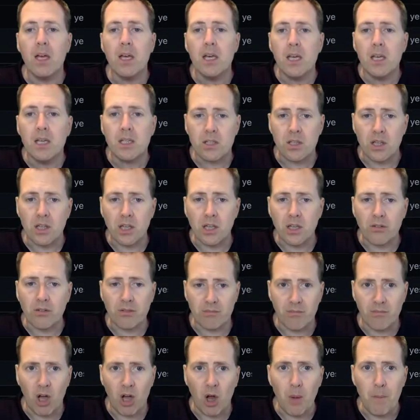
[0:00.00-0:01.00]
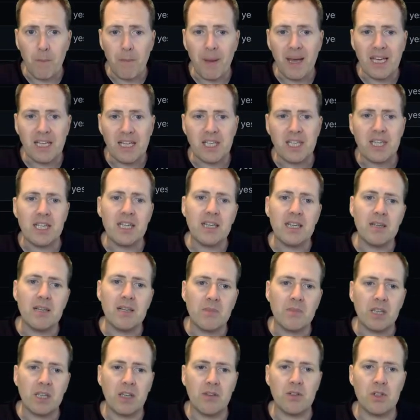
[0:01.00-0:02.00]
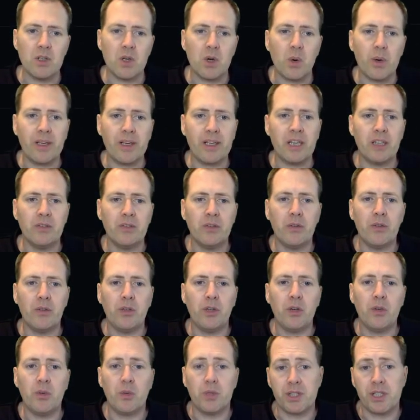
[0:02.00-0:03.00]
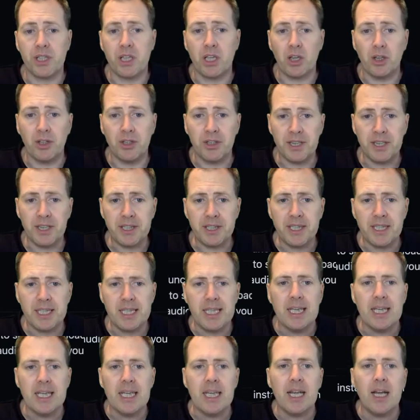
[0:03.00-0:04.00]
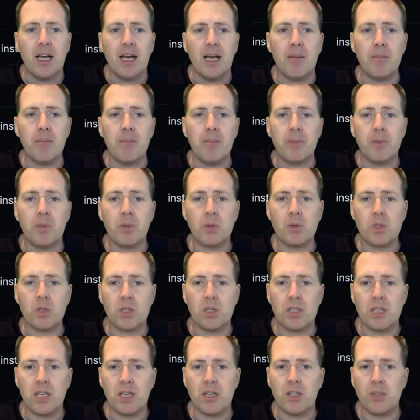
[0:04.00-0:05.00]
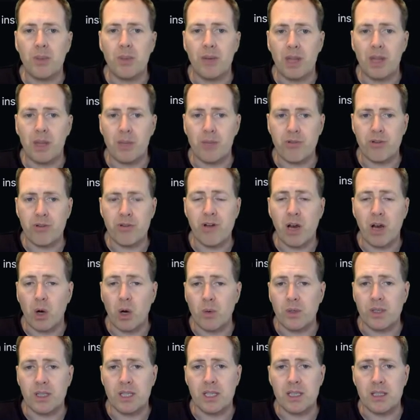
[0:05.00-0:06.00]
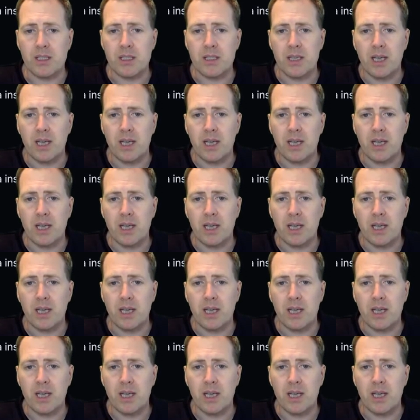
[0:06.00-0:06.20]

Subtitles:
So the homepage here gives you a quick overview of what's included, but also tells you about the prerequisites.